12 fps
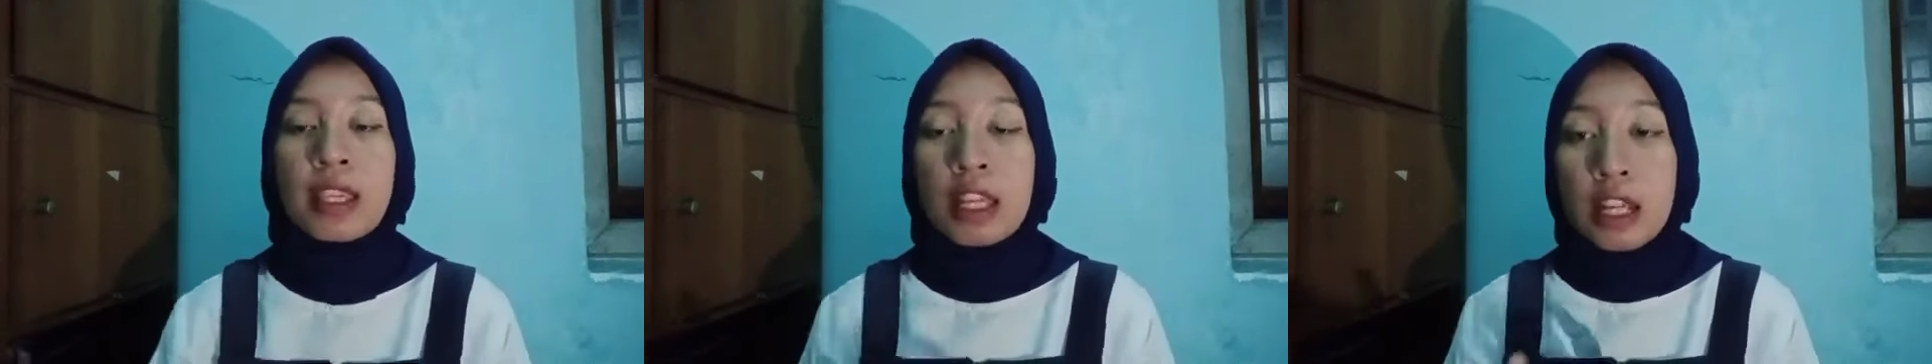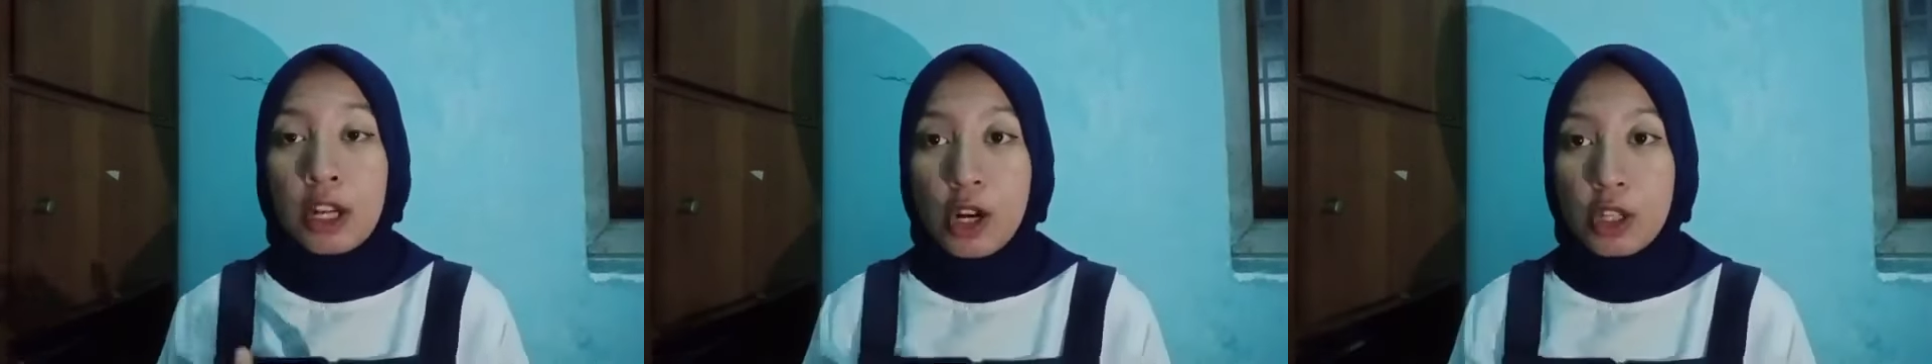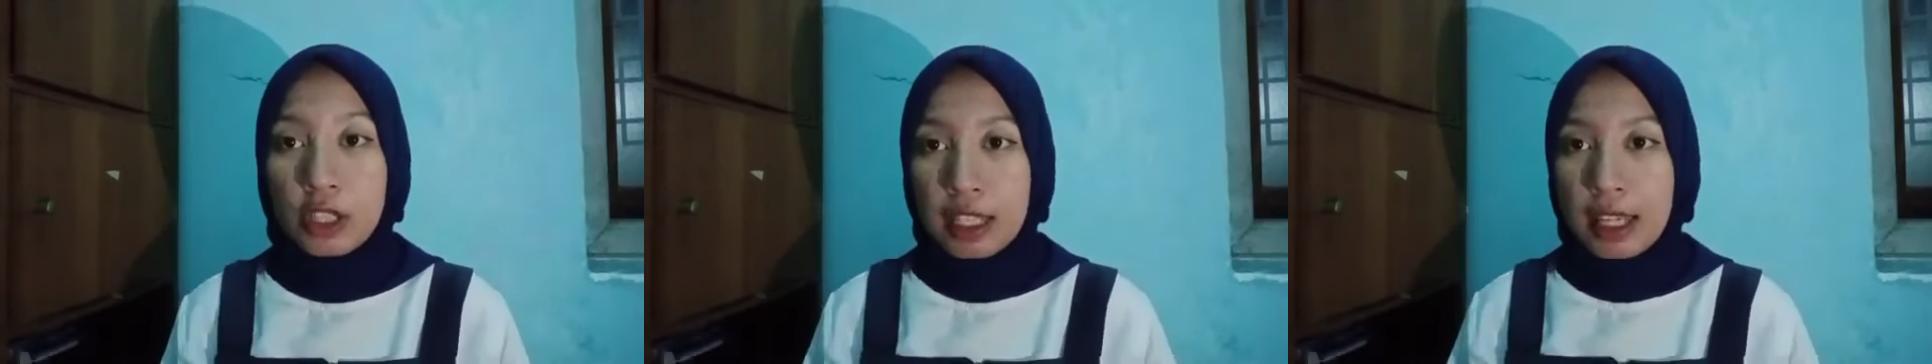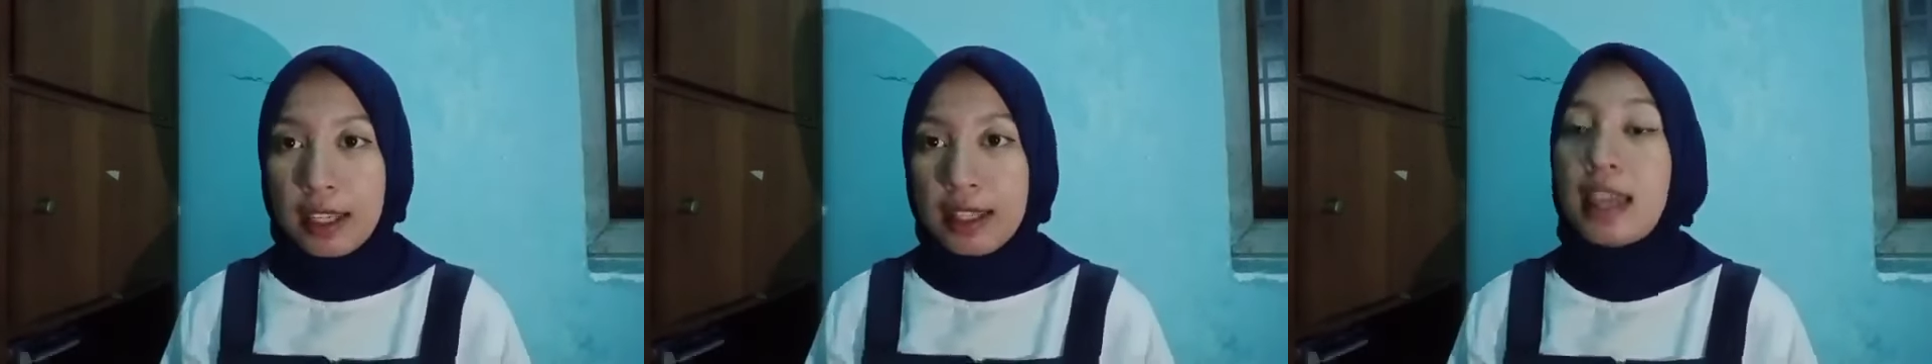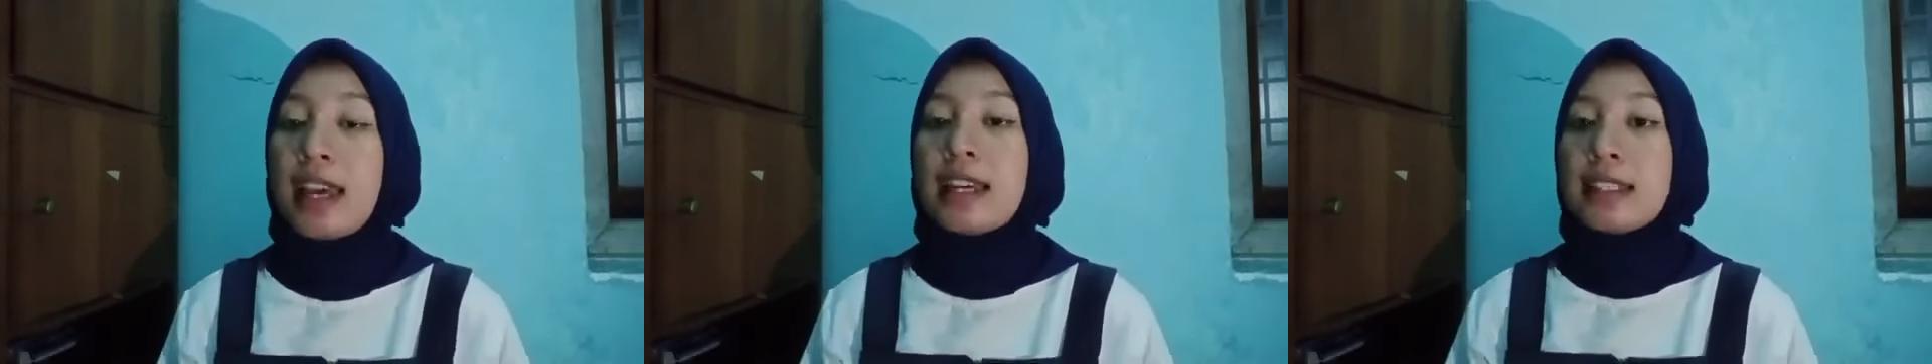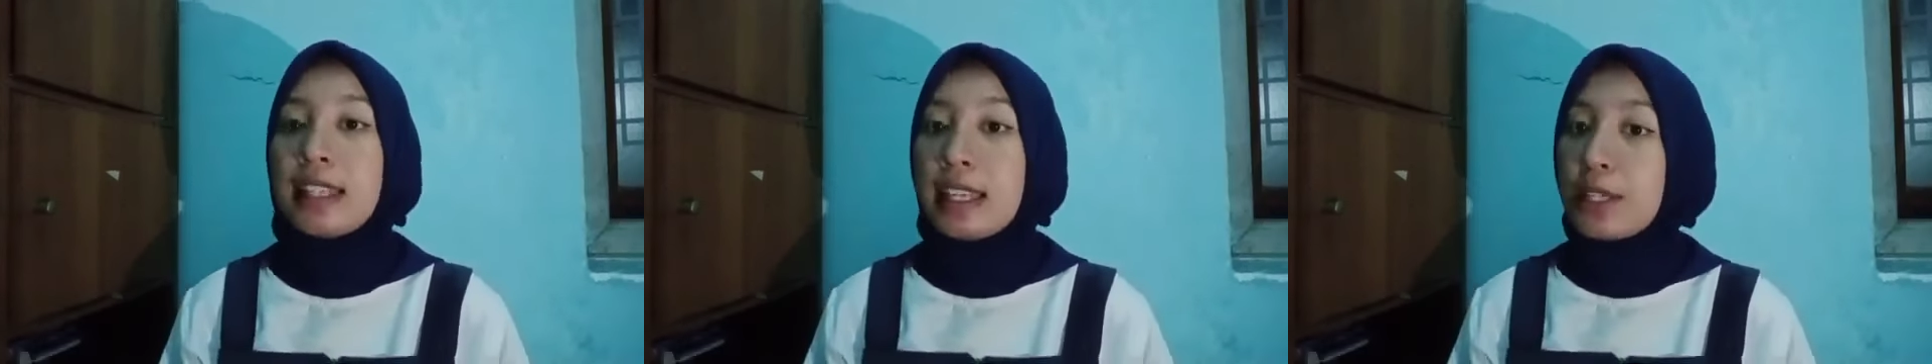Okay,
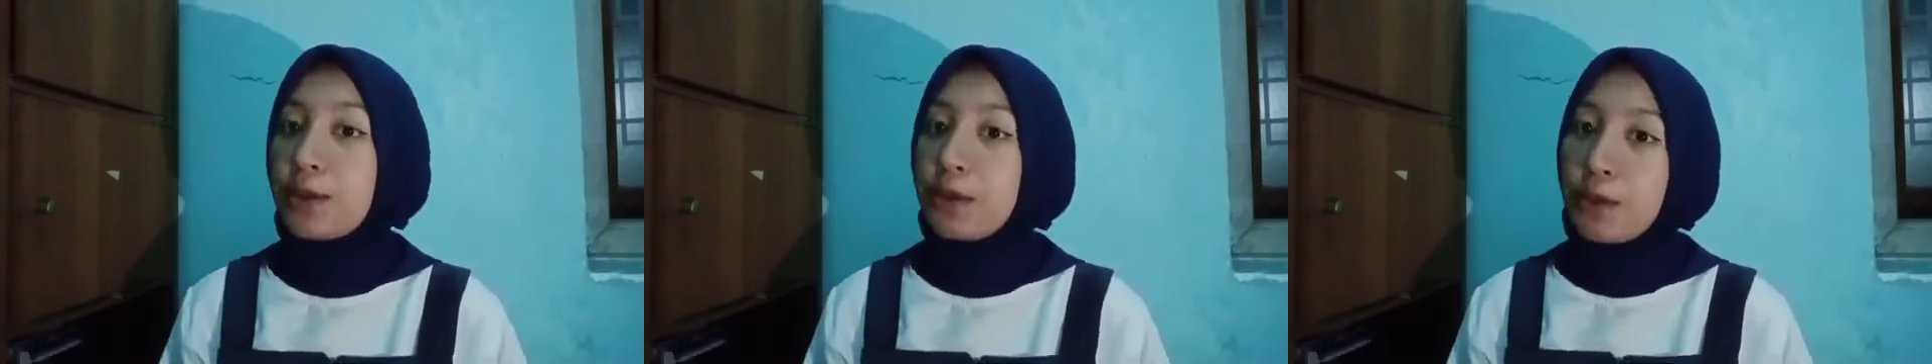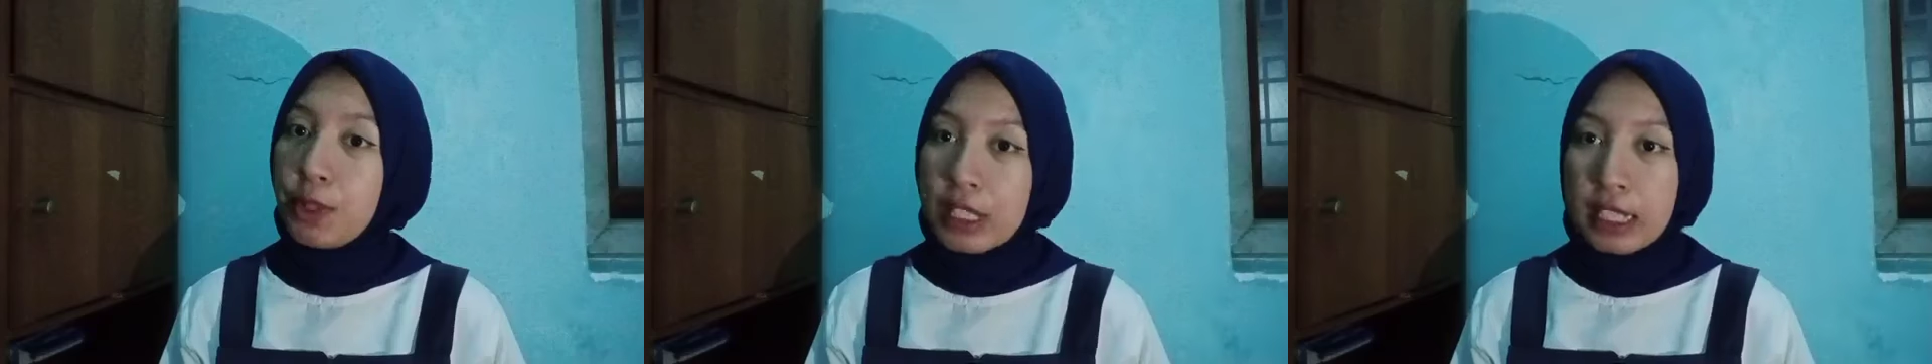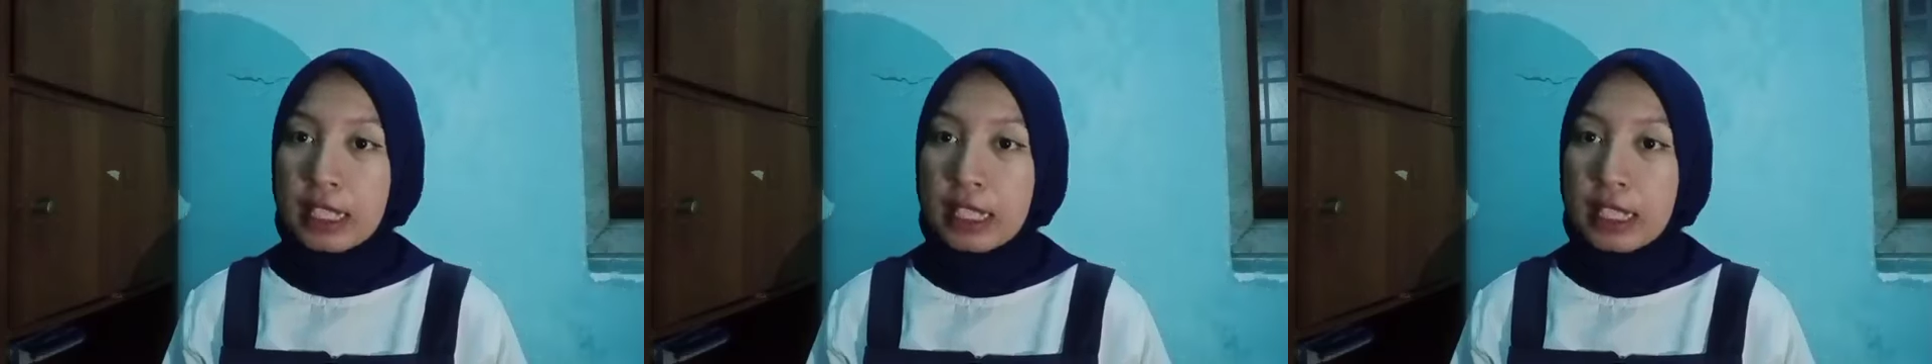thanks for watching.